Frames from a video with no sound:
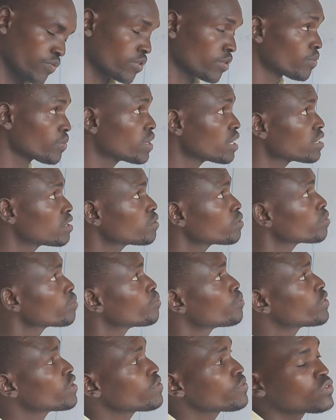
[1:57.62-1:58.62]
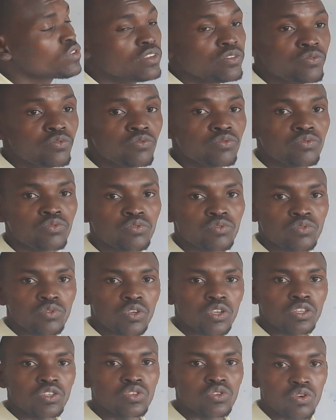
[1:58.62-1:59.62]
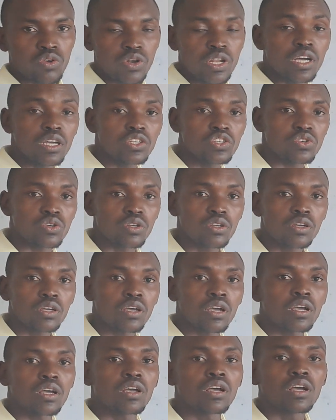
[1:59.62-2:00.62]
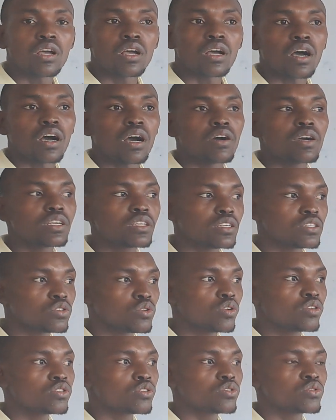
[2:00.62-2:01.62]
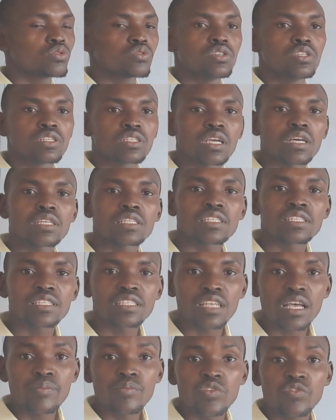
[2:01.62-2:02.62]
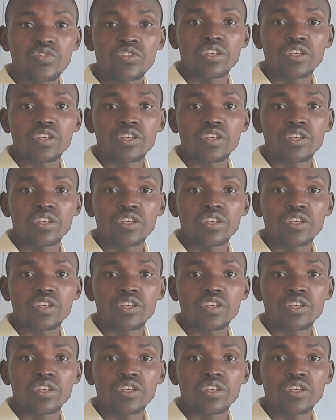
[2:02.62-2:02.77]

from that brief introduction, I want us also to discuss some of